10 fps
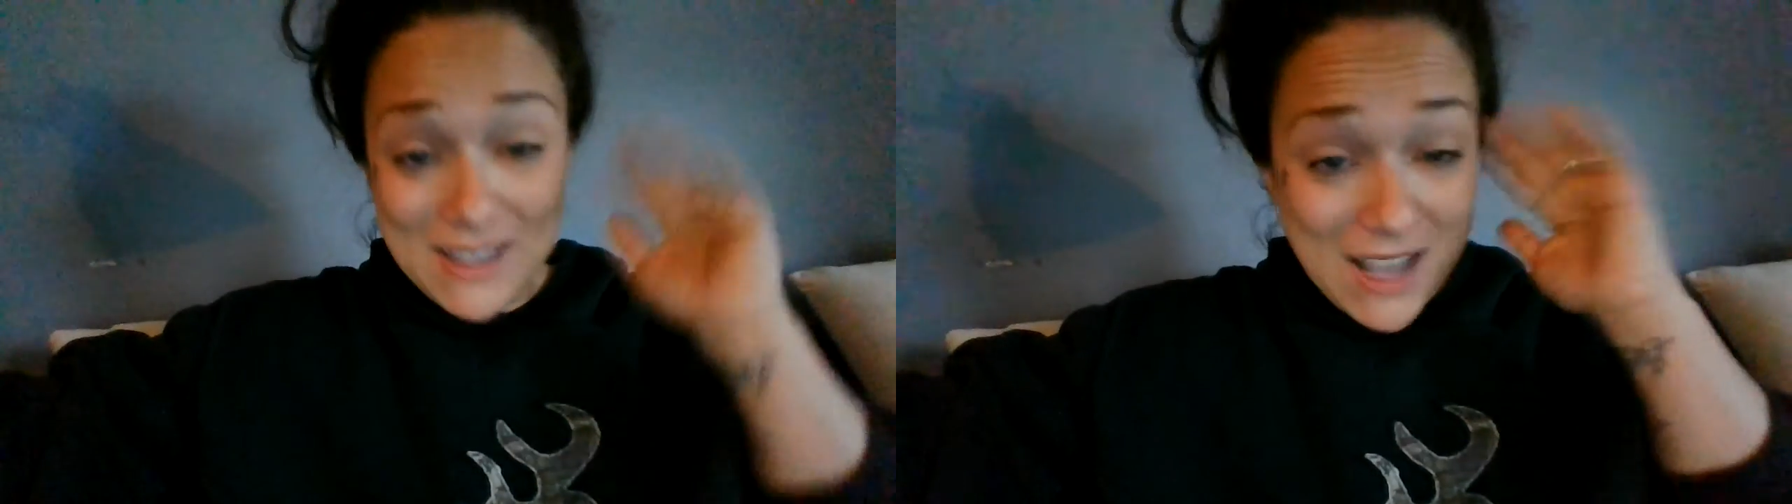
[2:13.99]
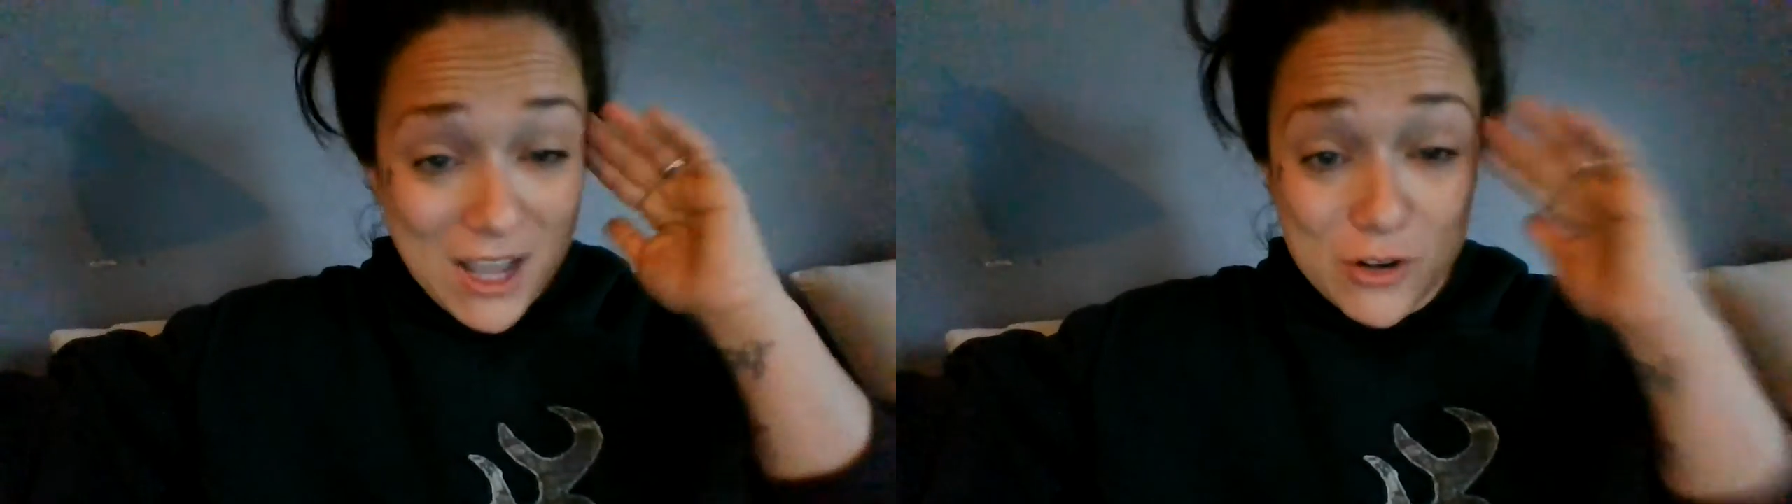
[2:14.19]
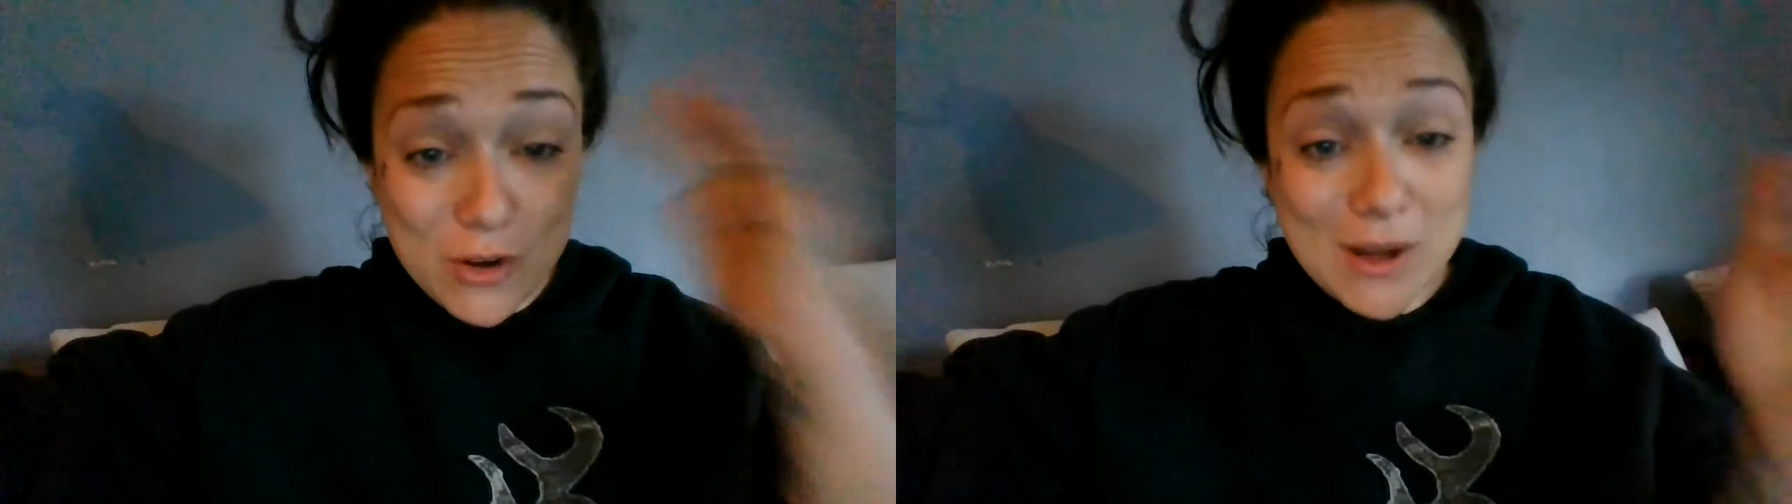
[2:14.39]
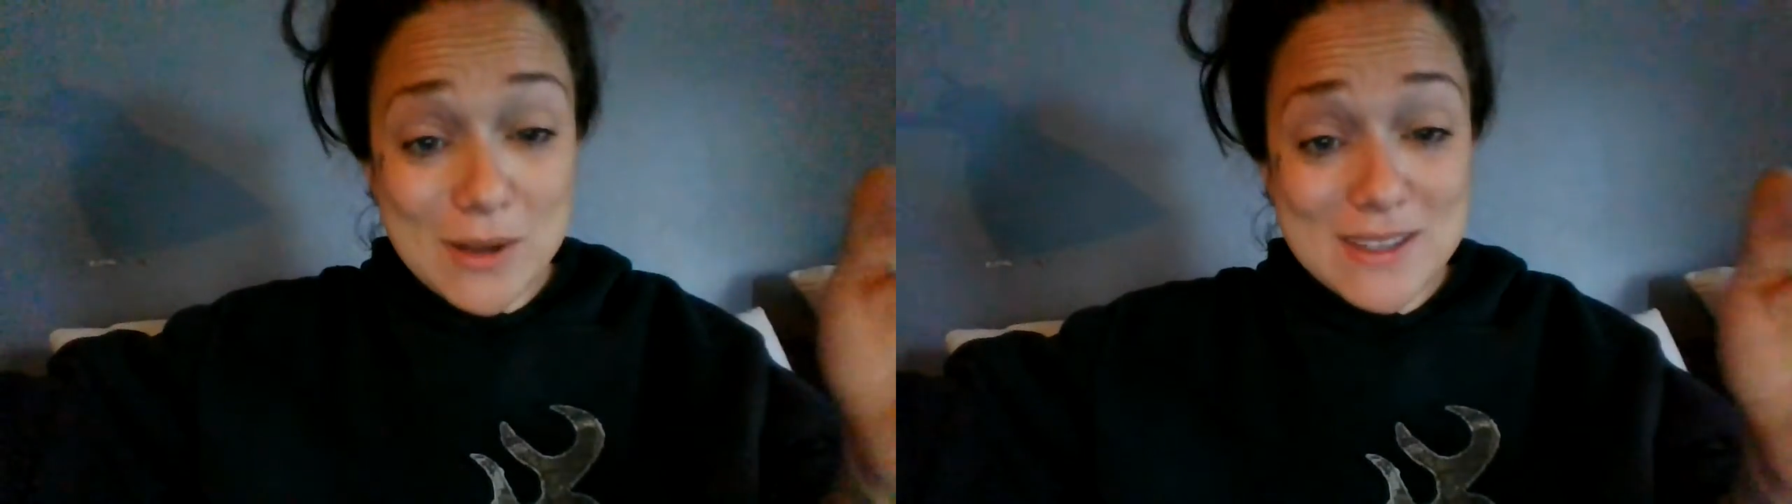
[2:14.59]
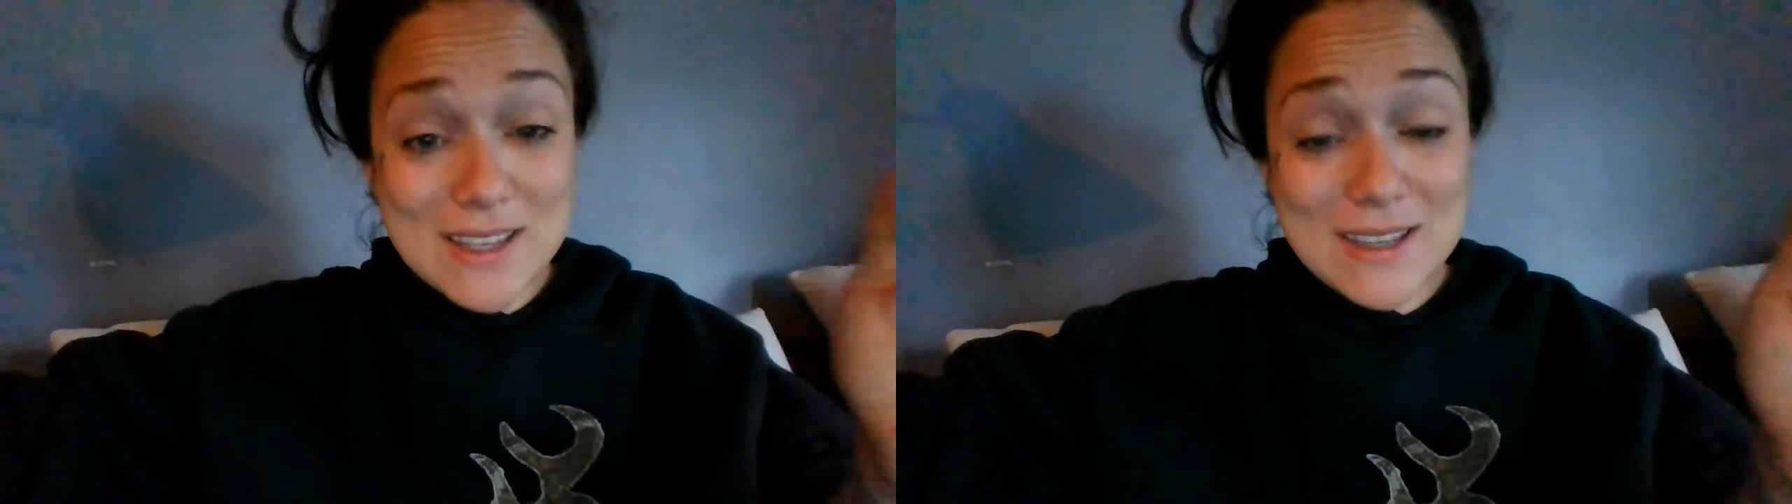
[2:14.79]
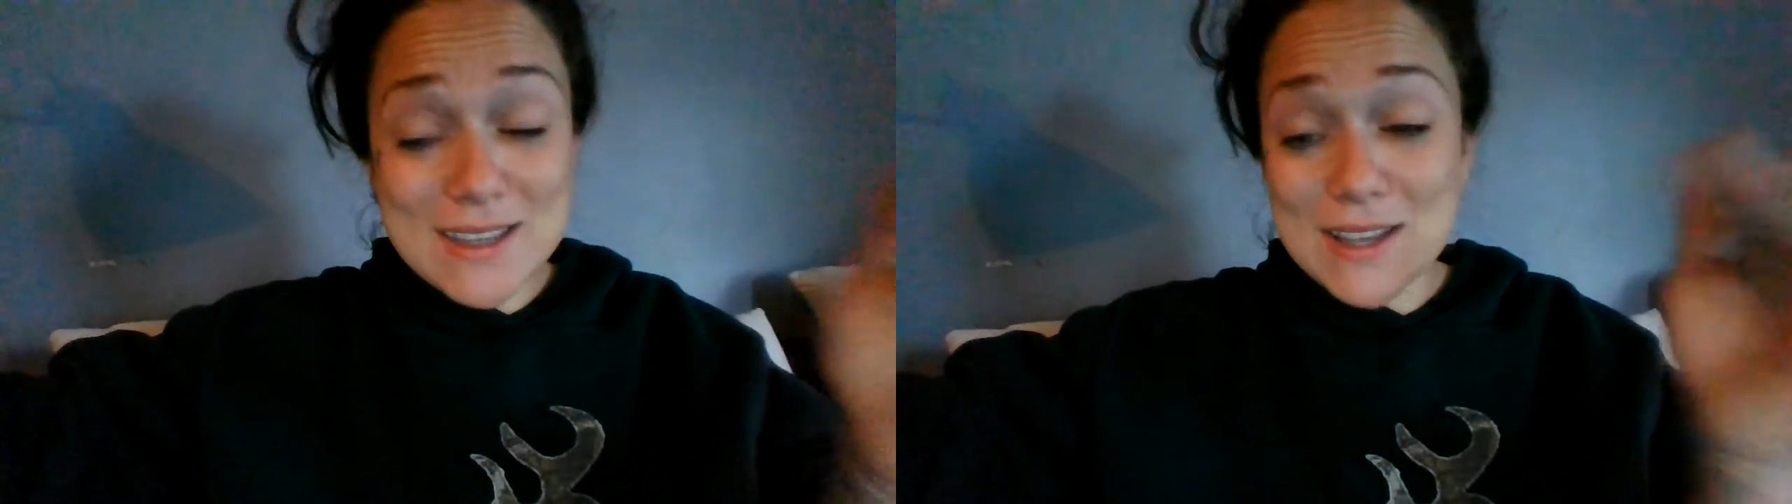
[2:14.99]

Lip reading: Like, I don't know what I was thinking